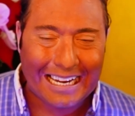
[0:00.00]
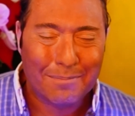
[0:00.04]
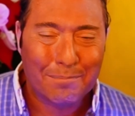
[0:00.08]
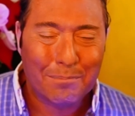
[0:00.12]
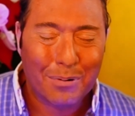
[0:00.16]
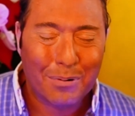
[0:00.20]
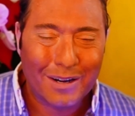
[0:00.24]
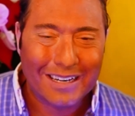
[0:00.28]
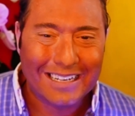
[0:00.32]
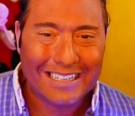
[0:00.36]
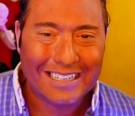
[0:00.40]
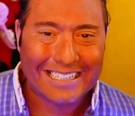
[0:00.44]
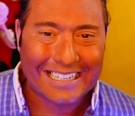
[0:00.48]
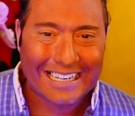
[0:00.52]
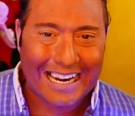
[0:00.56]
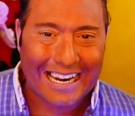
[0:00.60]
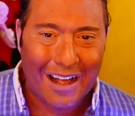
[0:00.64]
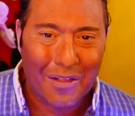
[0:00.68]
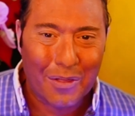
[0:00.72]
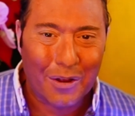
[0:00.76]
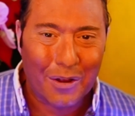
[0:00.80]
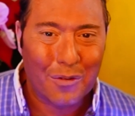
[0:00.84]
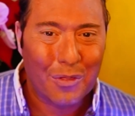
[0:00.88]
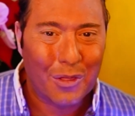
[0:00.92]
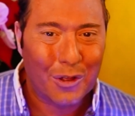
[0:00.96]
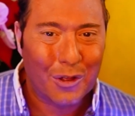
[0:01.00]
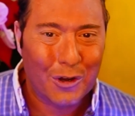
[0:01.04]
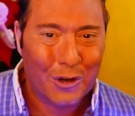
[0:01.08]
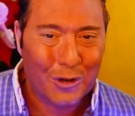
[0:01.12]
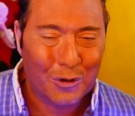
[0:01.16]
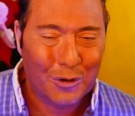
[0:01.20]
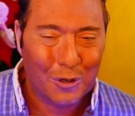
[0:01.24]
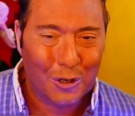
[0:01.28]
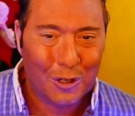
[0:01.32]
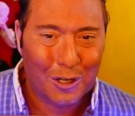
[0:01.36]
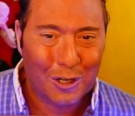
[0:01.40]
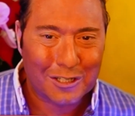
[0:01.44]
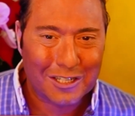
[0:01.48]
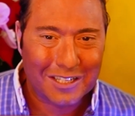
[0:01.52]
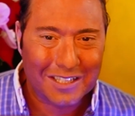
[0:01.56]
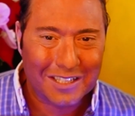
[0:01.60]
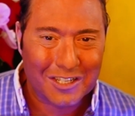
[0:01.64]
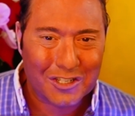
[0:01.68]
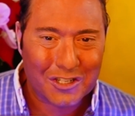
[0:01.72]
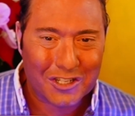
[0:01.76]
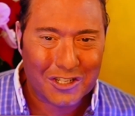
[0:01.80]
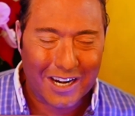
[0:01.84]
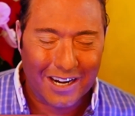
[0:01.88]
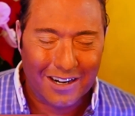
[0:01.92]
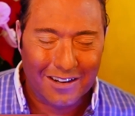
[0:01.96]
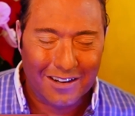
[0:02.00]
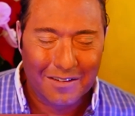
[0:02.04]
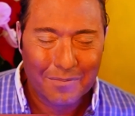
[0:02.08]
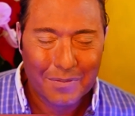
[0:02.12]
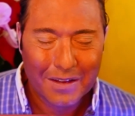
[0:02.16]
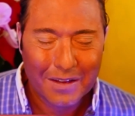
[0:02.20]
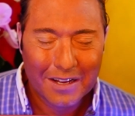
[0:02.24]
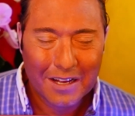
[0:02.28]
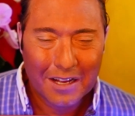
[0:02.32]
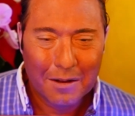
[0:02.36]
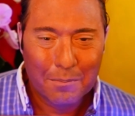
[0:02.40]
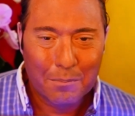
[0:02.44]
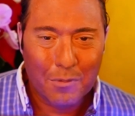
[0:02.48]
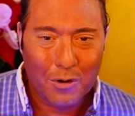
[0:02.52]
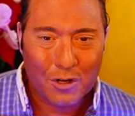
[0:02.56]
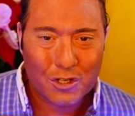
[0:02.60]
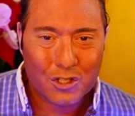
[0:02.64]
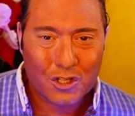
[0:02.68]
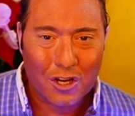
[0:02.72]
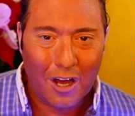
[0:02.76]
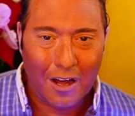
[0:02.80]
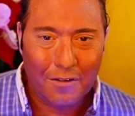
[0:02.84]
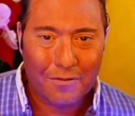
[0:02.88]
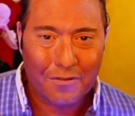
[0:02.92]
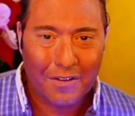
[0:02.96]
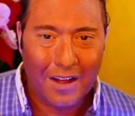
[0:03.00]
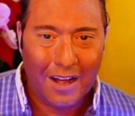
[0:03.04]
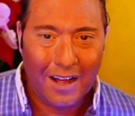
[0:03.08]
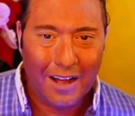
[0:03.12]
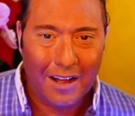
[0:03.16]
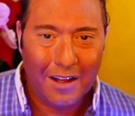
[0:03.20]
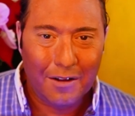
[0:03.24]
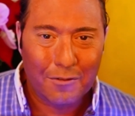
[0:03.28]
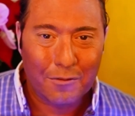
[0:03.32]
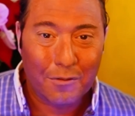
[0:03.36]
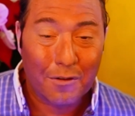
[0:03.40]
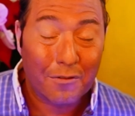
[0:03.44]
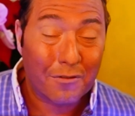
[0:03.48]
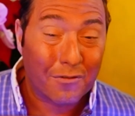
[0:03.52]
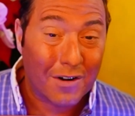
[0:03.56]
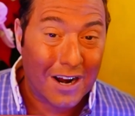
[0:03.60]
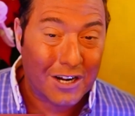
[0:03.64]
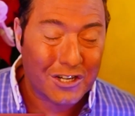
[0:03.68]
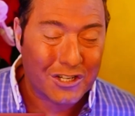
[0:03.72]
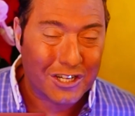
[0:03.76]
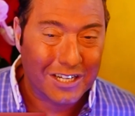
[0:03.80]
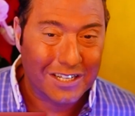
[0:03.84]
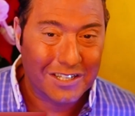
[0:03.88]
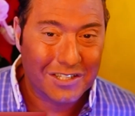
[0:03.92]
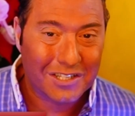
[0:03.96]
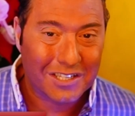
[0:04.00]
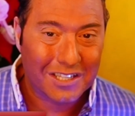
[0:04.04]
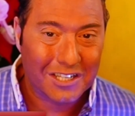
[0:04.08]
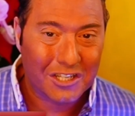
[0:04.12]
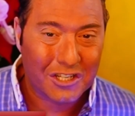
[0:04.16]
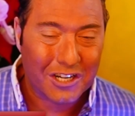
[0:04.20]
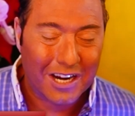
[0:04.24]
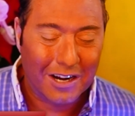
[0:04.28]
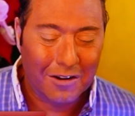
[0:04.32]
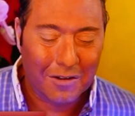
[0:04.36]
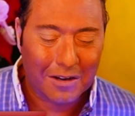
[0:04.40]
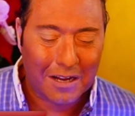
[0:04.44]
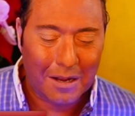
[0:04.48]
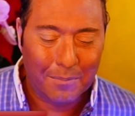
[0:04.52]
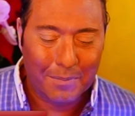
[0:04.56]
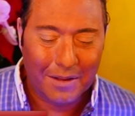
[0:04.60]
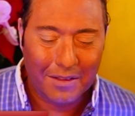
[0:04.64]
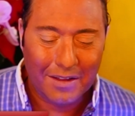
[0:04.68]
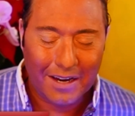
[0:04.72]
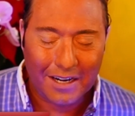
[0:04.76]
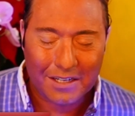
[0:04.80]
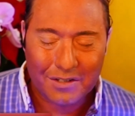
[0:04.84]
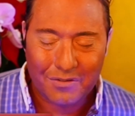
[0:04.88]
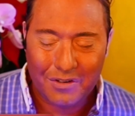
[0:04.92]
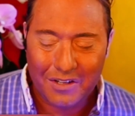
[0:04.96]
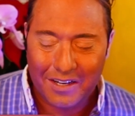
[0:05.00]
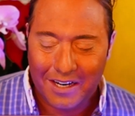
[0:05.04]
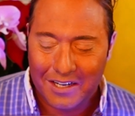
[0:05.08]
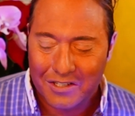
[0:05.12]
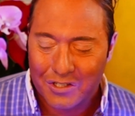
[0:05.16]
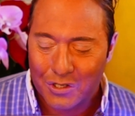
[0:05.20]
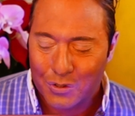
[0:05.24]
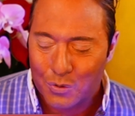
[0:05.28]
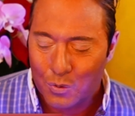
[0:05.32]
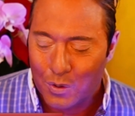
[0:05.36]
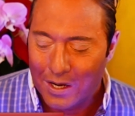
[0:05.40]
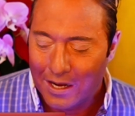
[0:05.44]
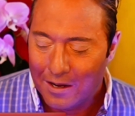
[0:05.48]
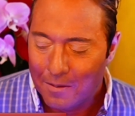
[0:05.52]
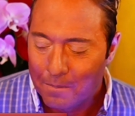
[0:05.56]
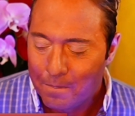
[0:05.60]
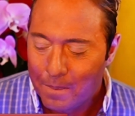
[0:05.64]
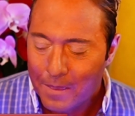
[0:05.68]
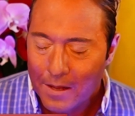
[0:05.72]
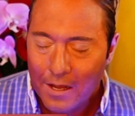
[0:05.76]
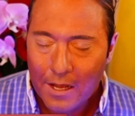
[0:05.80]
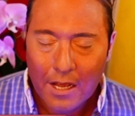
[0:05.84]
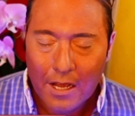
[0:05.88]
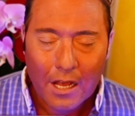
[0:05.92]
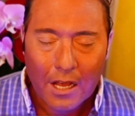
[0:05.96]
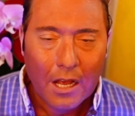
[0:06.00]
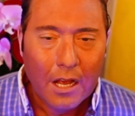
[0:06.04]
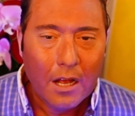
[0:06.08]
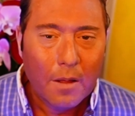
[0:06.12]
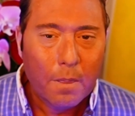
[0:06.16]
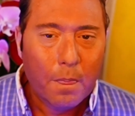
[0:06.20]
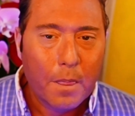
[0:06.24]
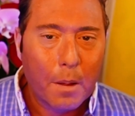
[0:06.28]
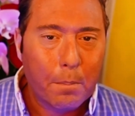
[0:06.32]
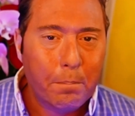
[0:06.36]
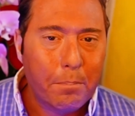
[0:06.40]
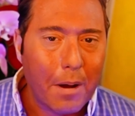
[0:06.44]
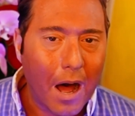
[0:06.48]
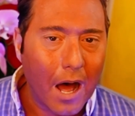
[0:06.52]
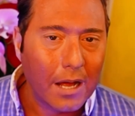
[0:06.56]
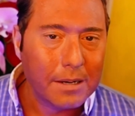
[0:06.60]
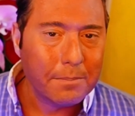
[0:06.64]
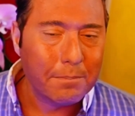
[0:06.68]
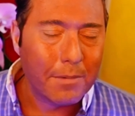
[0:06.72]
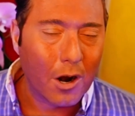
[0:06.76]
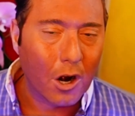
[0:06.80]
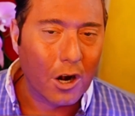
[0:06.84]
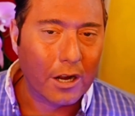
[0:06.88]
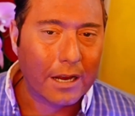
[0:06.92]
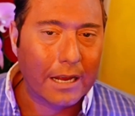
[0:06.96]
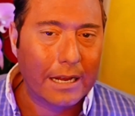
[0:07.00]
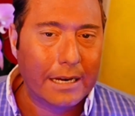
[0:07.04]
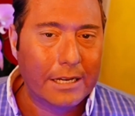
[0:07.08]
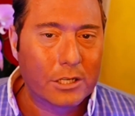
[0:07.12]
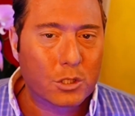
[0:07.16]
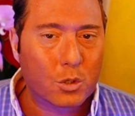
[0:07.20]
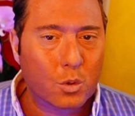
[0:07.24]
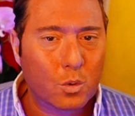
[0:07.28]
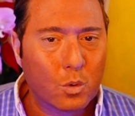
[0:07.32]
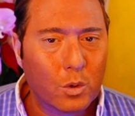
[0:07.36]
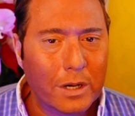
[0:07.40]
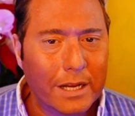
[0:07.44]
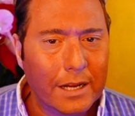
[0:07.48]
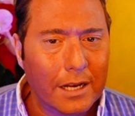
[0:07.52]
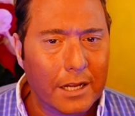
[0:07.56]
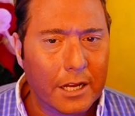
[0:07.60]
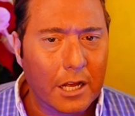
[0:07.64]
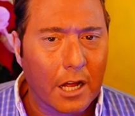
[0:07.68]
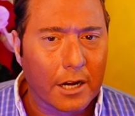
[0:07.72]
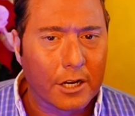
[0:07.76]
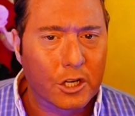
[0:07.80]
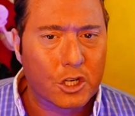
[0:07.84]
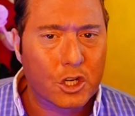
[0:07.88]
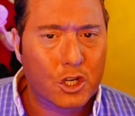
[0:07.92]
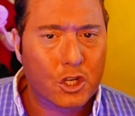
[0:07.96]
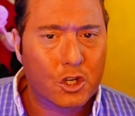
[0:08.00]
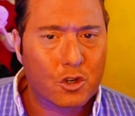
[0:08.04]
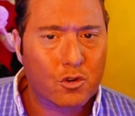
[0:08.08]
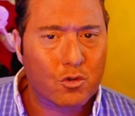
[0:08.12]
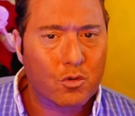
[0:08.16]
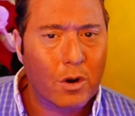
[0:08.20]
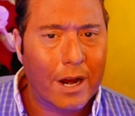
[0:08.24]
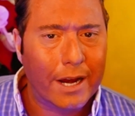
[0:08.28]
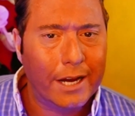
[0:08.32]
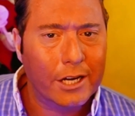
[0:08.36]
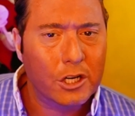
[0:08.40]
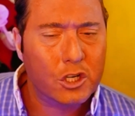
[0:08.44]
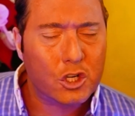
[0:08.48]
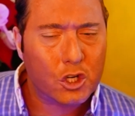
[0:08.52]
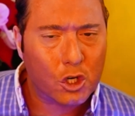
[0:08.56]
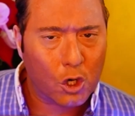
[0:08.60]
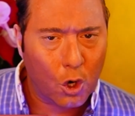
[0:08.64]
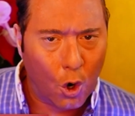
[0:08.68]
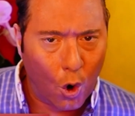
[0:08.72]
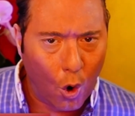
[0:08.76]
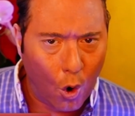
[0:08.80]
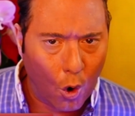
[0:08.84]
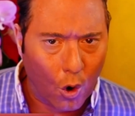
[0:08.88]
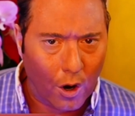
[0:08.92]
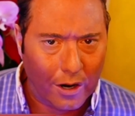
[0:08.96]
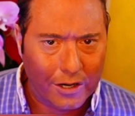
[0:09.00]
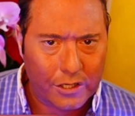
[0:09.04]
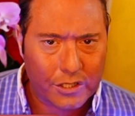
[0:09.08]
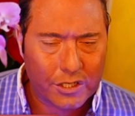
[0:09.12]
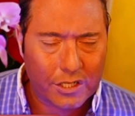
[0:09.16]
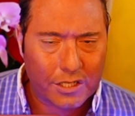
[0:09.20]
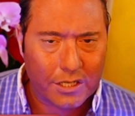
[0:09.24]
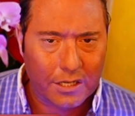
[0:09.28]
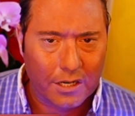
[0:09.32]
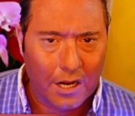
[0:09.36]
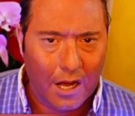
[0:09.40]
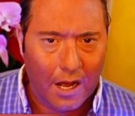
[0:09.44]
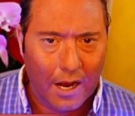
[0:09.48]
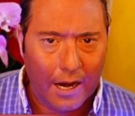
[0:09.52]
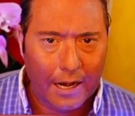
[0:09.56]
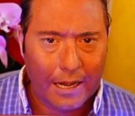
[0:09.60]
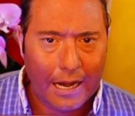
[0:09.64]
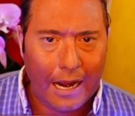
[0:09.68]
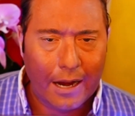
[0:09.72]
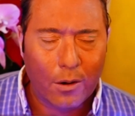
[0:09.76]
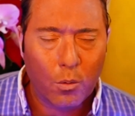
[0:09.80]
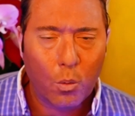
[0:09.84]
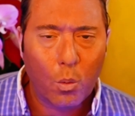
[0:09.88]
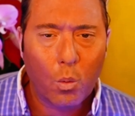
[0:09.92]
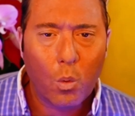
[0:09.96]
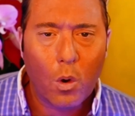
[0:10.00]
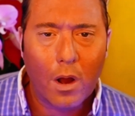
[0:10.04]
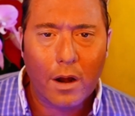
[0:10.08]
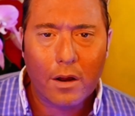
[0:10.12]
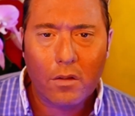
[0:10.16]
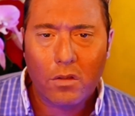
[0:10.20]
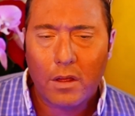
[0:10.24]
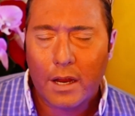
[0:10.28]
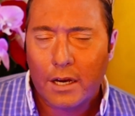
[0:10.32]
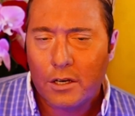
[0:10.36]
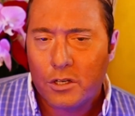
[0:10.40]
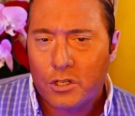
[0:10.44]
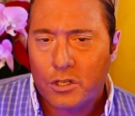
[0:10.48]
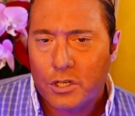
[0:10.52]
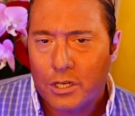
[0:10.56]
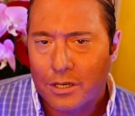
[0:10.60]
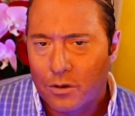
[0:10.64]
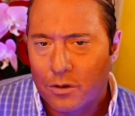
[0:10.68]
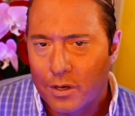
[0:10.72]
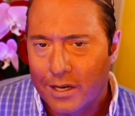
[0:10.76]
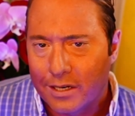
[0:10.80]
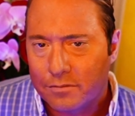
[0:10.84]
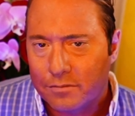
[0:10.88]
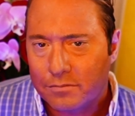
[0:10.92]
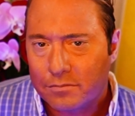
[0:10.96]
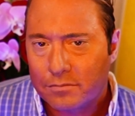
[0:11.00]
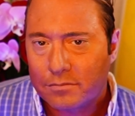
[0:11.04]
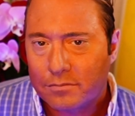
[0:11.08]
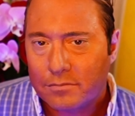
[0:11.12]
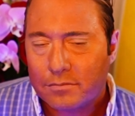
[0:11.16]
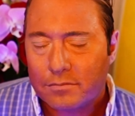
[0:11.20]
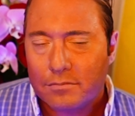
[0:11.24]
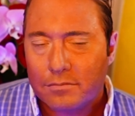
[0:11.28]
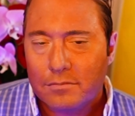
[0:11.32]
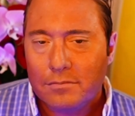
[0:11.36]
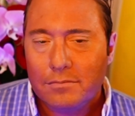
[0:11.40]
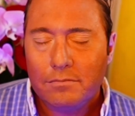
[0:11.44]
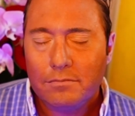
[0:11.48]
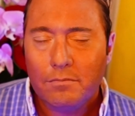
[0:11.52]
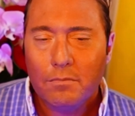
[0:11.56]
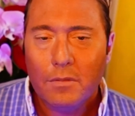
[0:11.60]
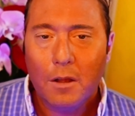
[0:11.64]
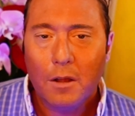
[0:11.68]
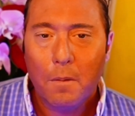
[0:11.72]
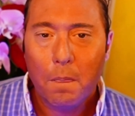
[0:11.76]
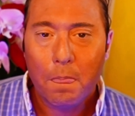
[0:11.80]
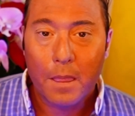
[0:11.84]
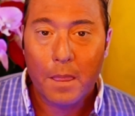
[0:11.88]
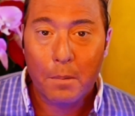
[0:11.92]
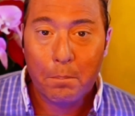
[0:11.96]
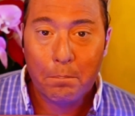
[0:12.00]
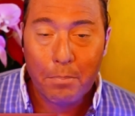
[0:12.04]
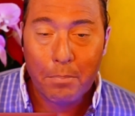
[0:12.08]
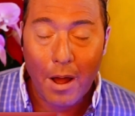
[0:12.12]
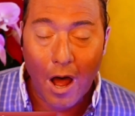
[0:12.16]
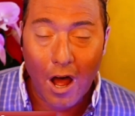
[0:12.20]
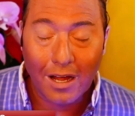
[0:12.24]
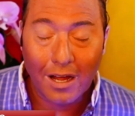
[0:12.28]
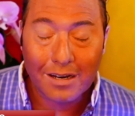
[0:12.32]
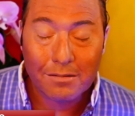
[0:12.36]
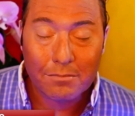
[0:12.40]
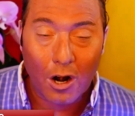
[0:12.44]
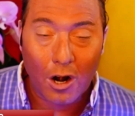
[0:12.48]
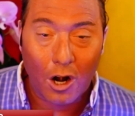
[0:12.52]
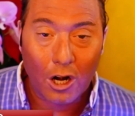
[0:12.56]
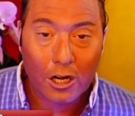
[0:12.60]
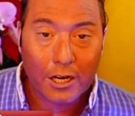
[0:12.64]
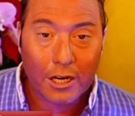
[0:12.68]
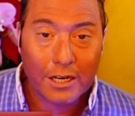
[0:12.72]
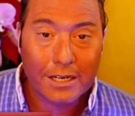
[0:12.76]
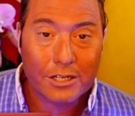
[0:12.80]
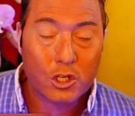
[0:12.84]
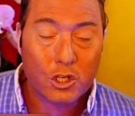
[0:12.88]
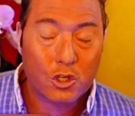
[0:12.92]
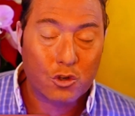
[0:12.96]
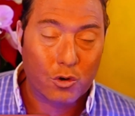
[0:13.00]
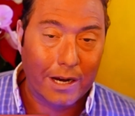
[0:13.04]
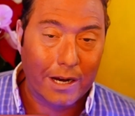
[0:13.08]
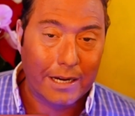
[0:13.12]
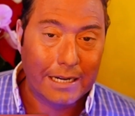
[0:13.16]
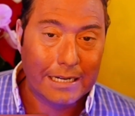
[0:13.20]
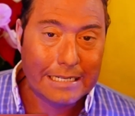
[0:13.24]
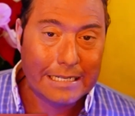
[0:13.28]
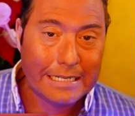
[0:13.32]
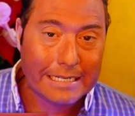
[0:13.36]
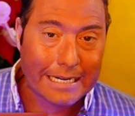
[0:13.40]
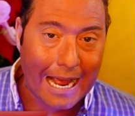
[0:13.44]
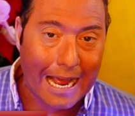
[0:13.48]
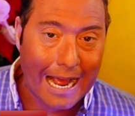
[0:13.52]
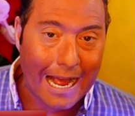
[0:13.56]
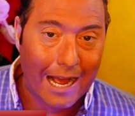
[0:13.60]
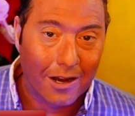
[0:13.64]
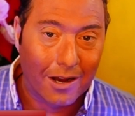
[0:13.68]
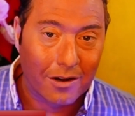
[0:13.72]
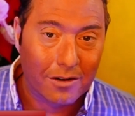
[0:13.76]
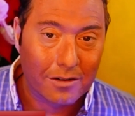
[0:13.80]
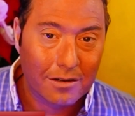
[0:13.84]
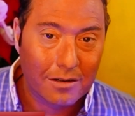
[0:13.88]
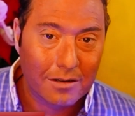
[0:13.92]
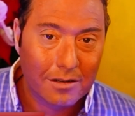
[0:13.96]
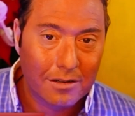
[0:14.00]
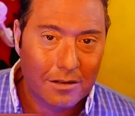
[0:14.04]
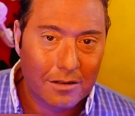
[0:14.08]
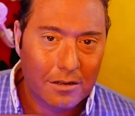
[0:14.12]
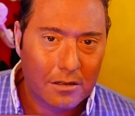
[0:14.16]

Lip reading: in putting together the new look to this channel. More soft refreshings to the channel coming in the next few days as well. The bond market is really on a strange course tonight, and what are they doing? The bond market is trading down.